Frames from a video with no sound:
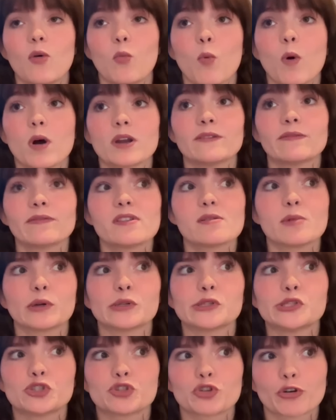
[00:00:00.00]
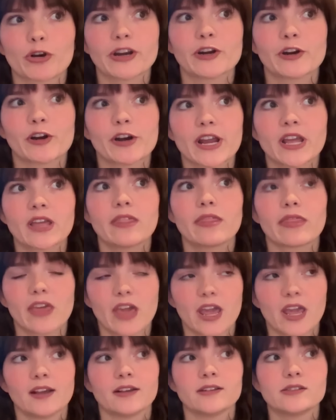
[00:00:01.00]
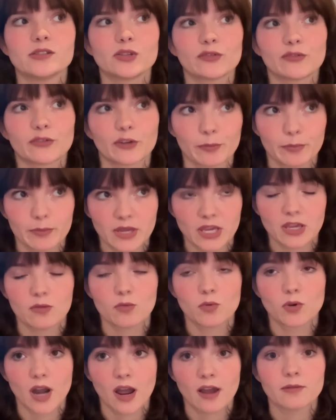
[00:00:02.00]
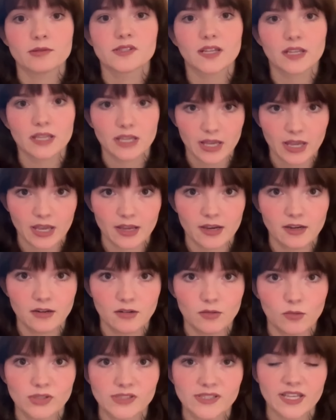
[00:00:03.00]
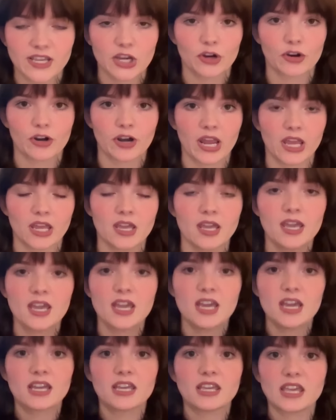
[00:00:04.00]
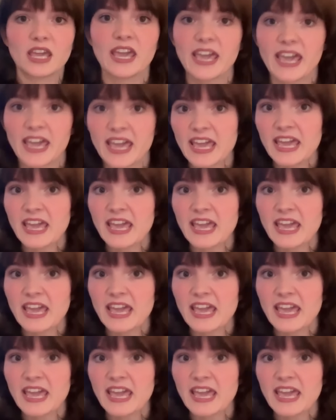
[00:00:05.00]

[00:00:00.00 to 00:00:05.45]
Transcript: one of the most triggering things for me when I was a kid was hearing Kim!